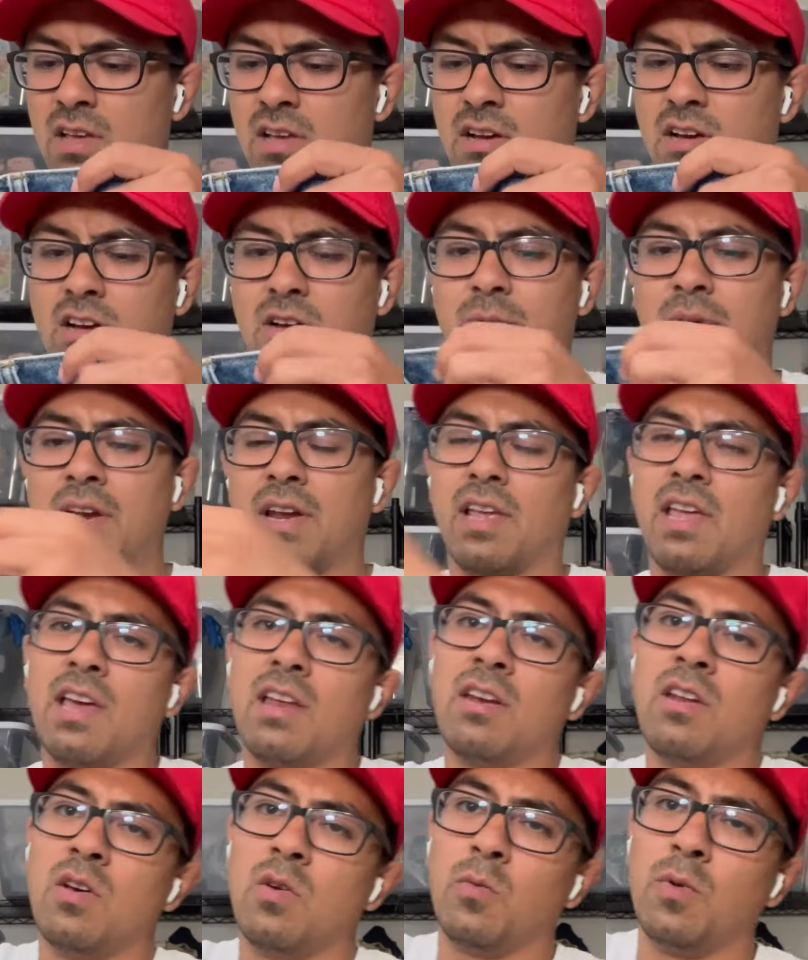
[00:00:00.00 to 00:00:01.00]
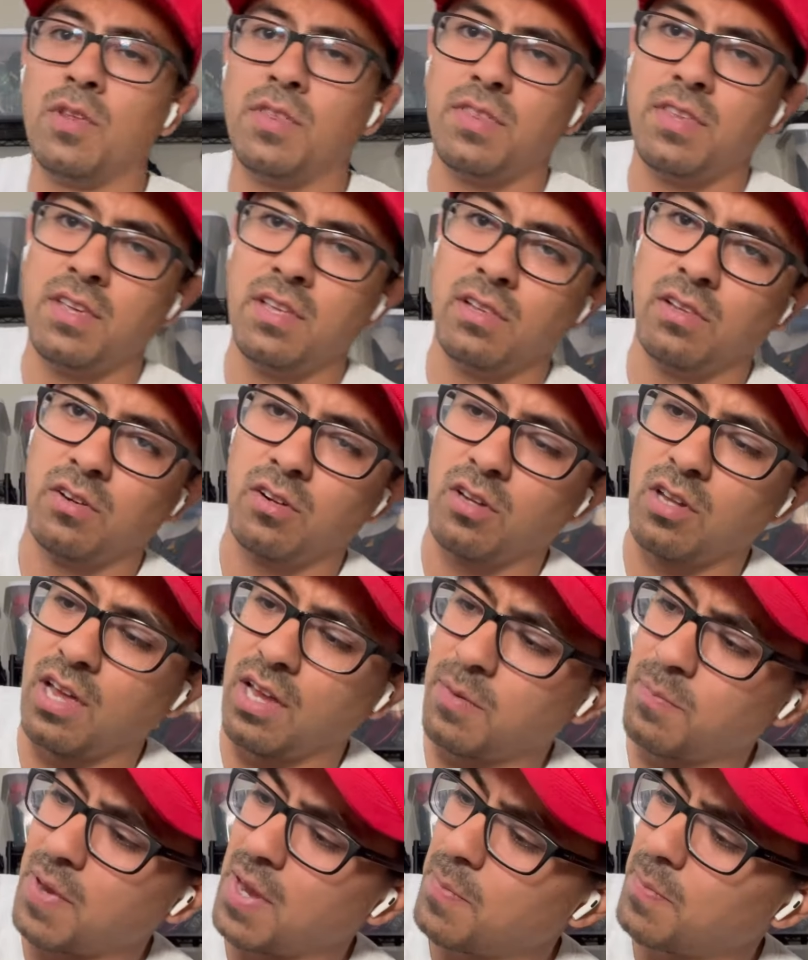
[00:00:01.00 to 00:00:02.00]
And again, with the little
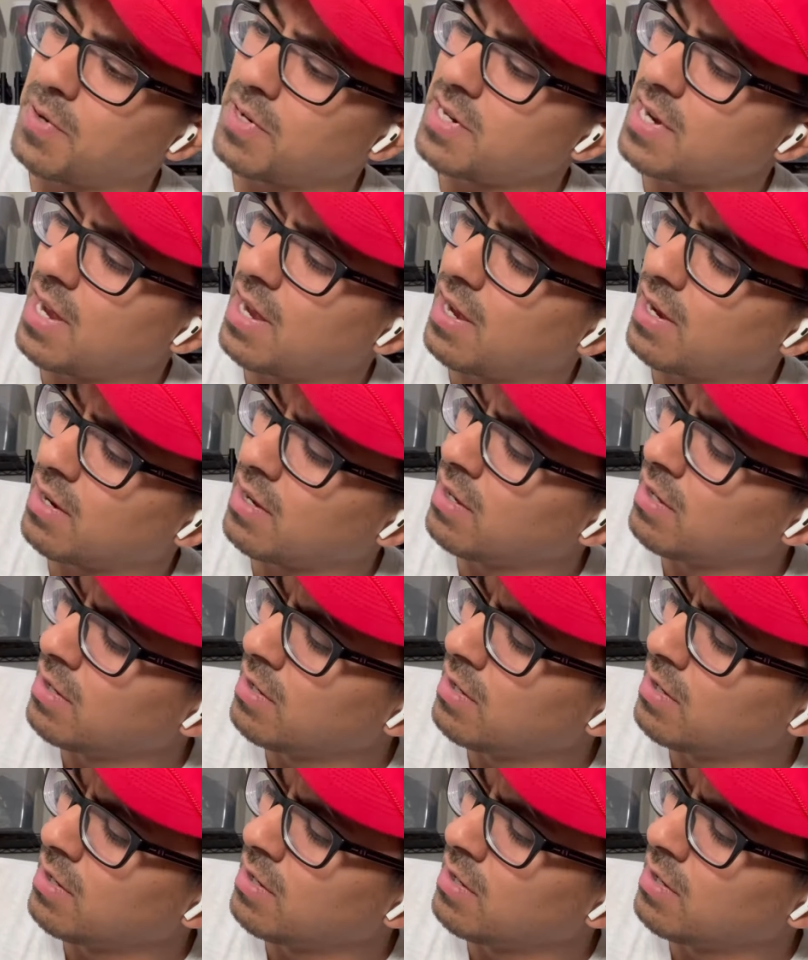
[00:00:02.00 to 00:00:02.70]
like paper tag,